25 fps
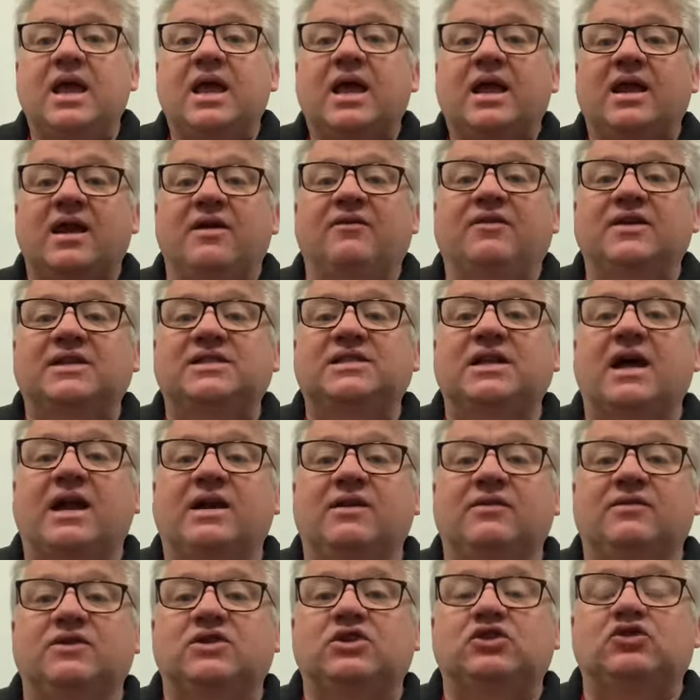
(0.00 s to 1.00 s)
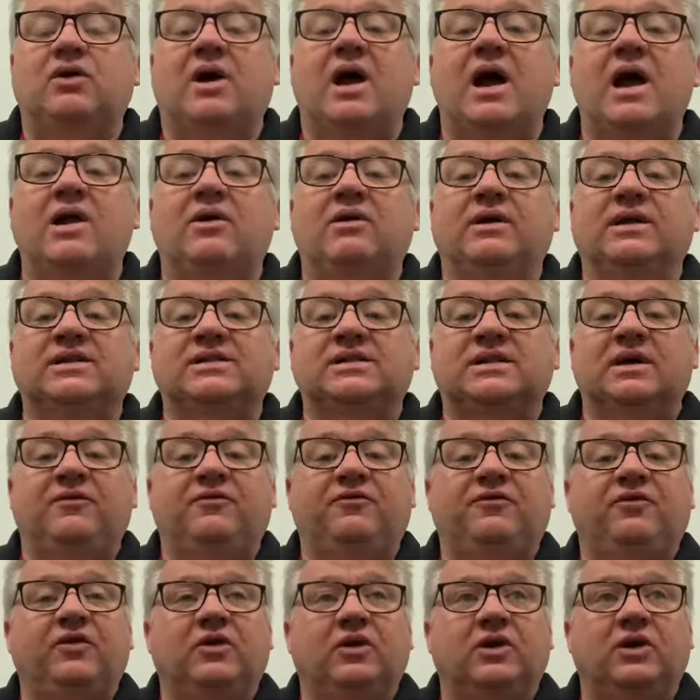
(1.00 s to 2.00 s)
In every state of Australia,
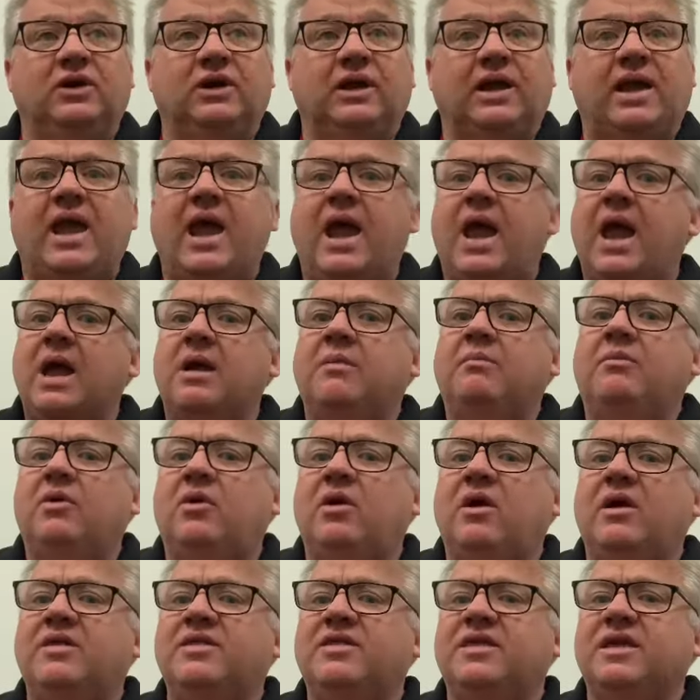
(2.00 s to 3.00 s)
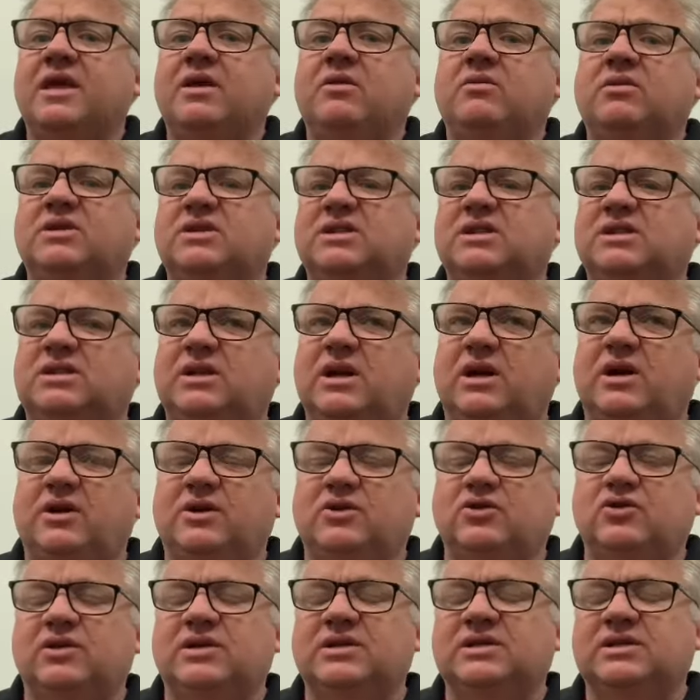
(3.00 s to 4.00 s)
except for Canberra, I think, which is
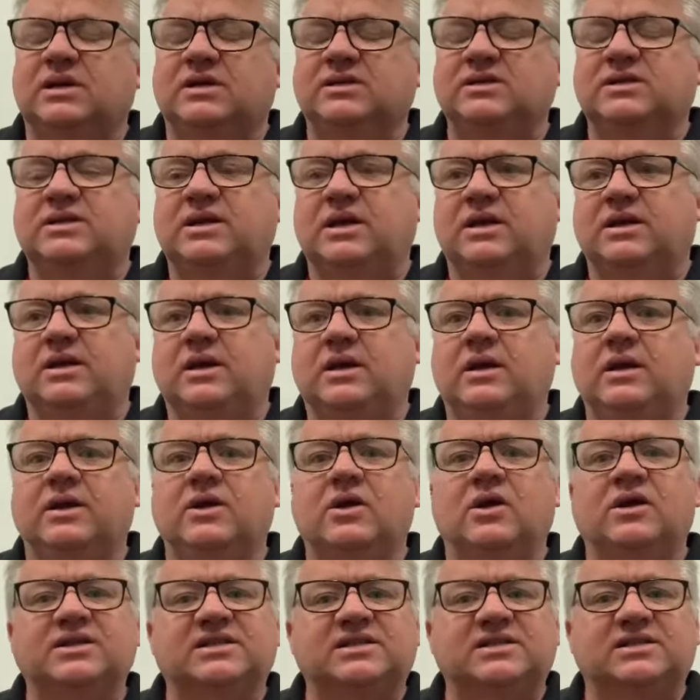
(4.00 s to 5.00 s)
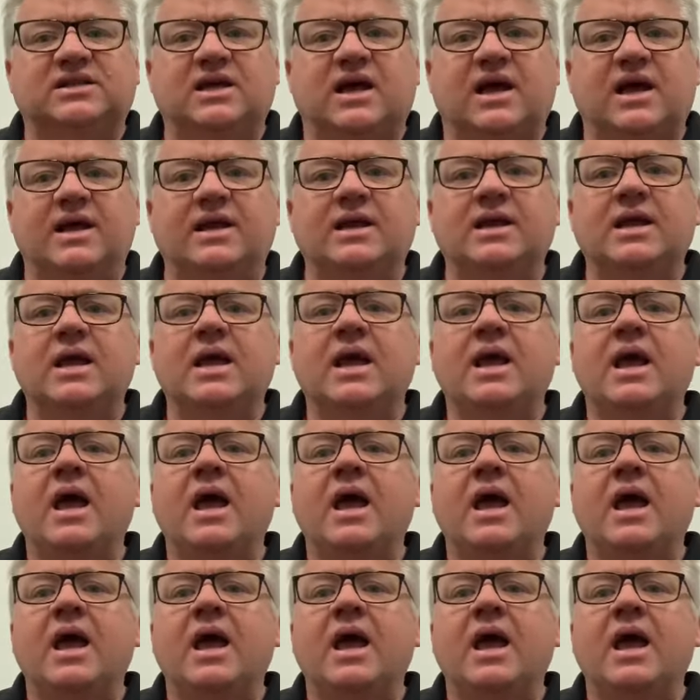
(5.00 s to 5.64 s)
territory, so it's technically not a state,